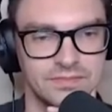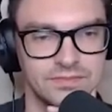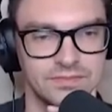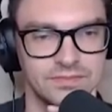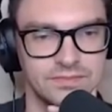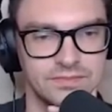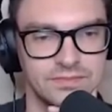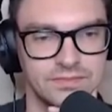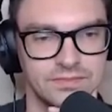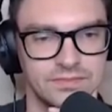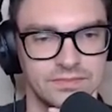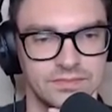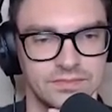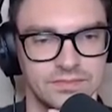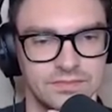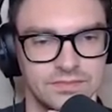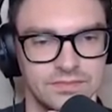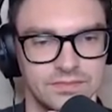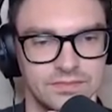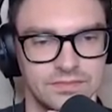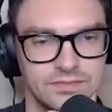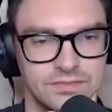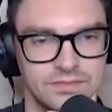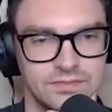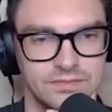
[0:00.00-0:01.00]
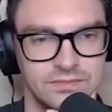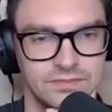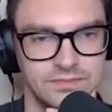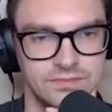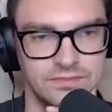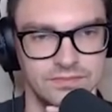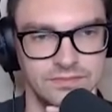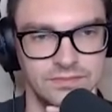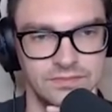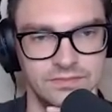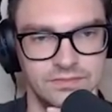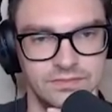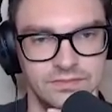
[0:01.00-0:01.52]

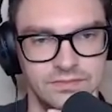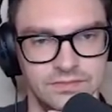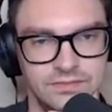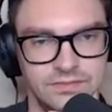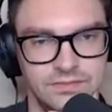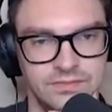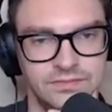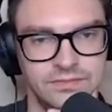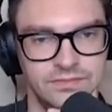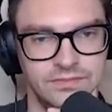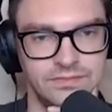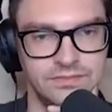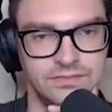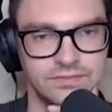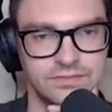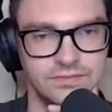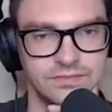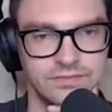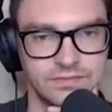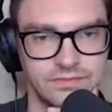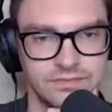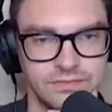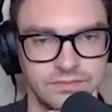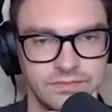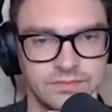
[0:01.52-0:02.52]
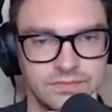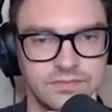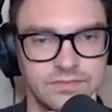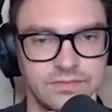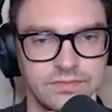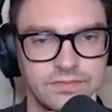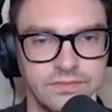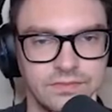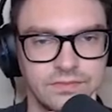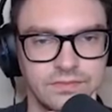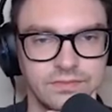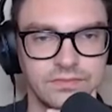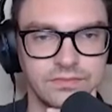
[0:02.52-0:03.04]

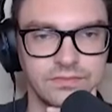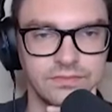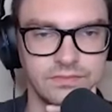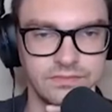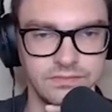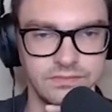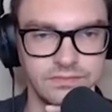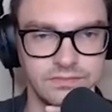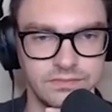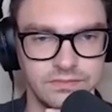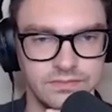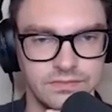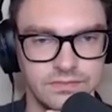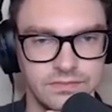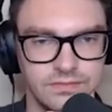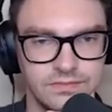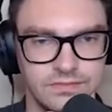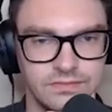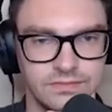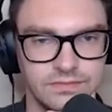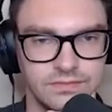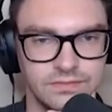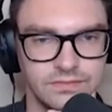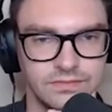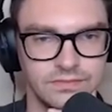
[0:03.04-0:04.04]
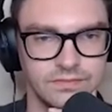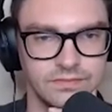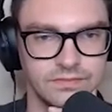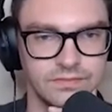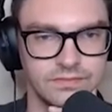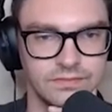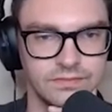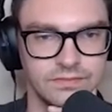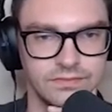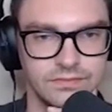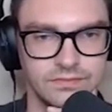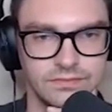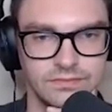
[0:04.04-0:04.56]

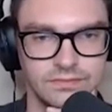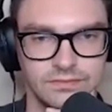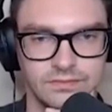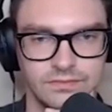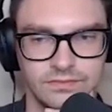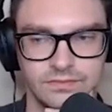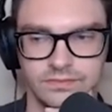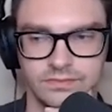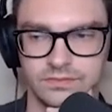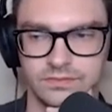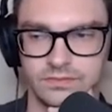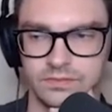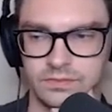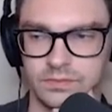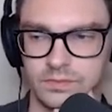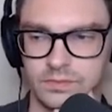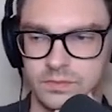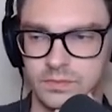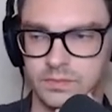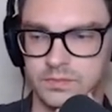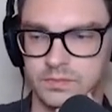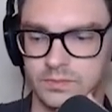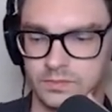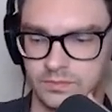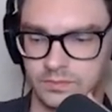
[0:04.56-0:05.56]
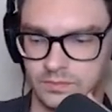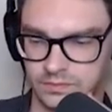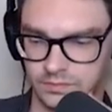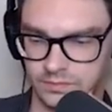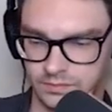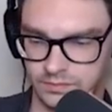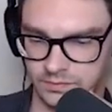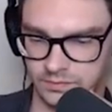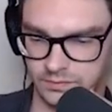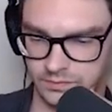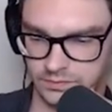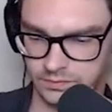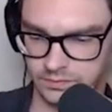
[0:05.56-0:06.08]

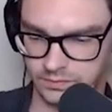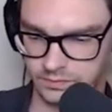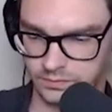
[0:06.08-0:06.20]
The person shown says nothing.